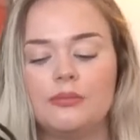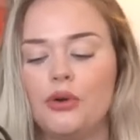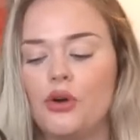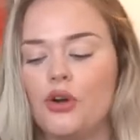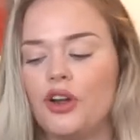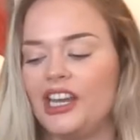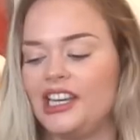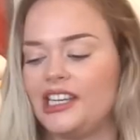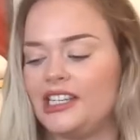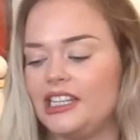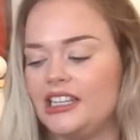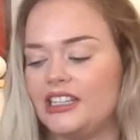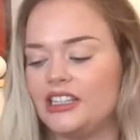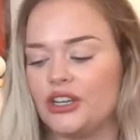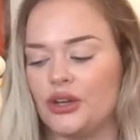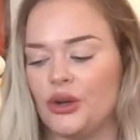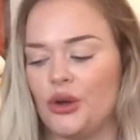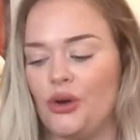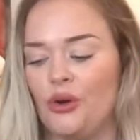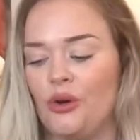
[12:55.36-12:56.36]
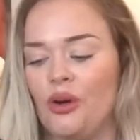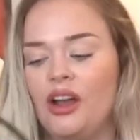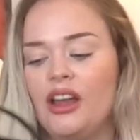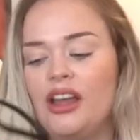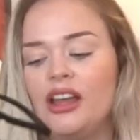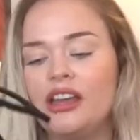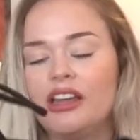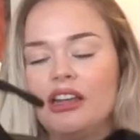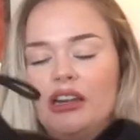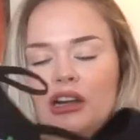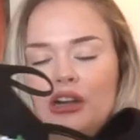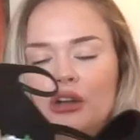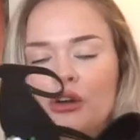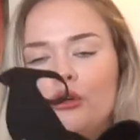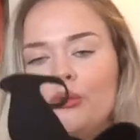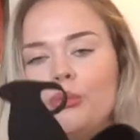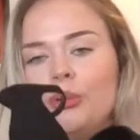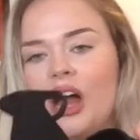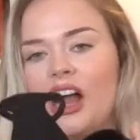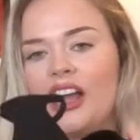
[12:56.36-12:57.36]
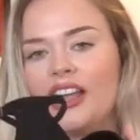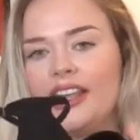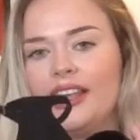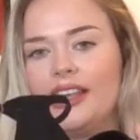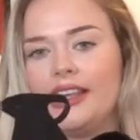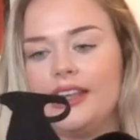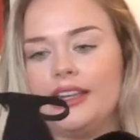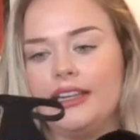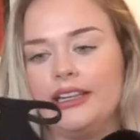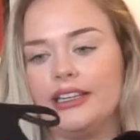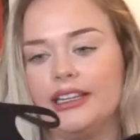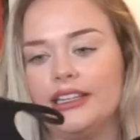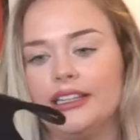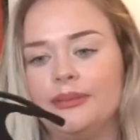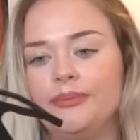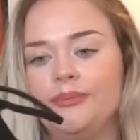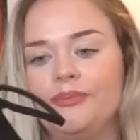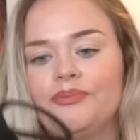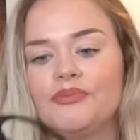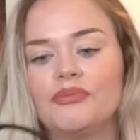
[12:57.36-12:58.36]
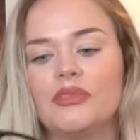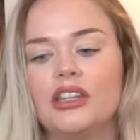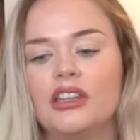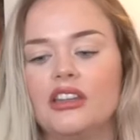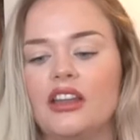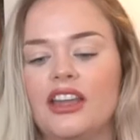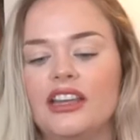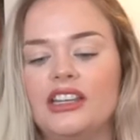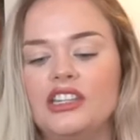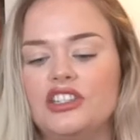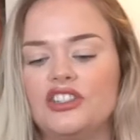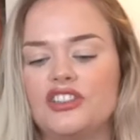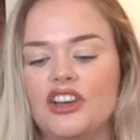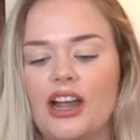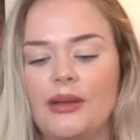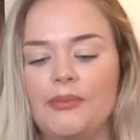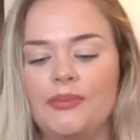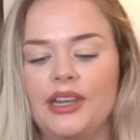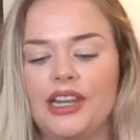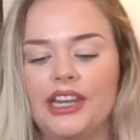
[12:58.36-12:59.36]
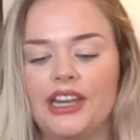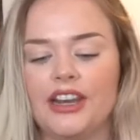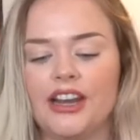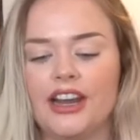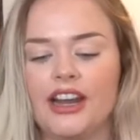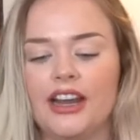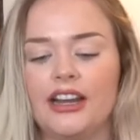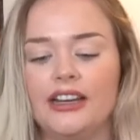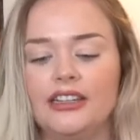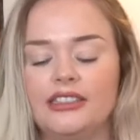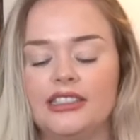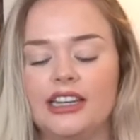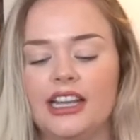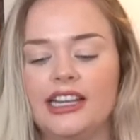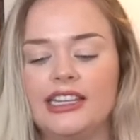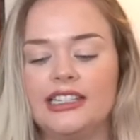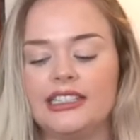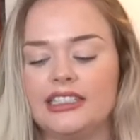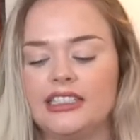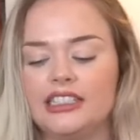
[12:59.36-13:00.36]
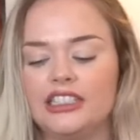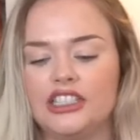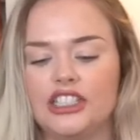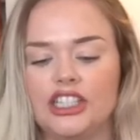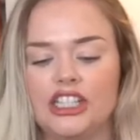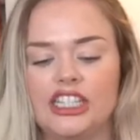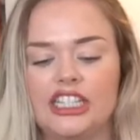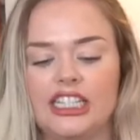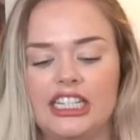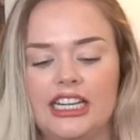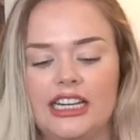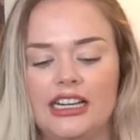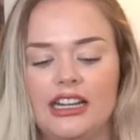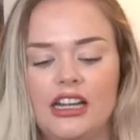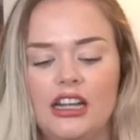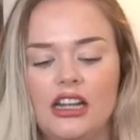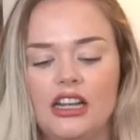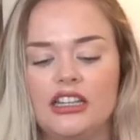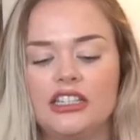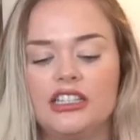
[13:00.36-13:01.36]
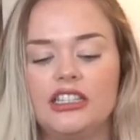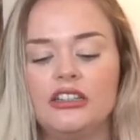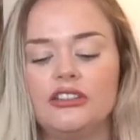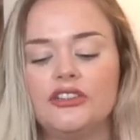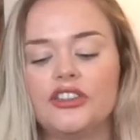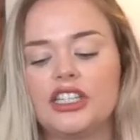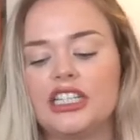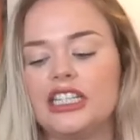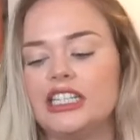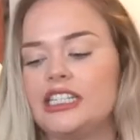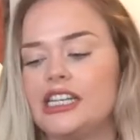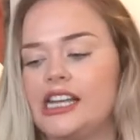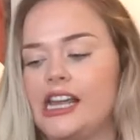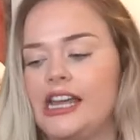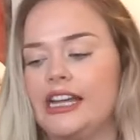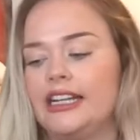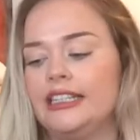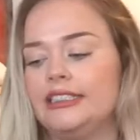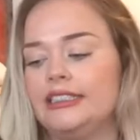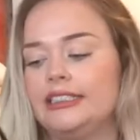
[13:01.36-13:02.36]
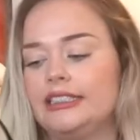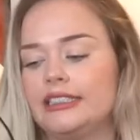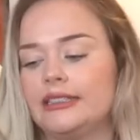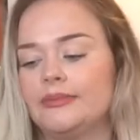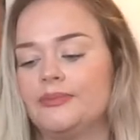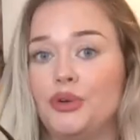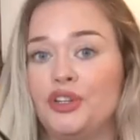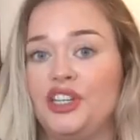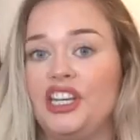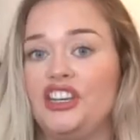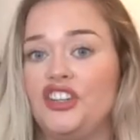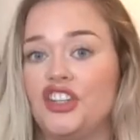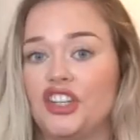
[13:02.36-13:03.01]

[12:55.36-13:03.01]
pointy toe, low blocky heel, nice strap here, nice and sturdy. Silver details, but they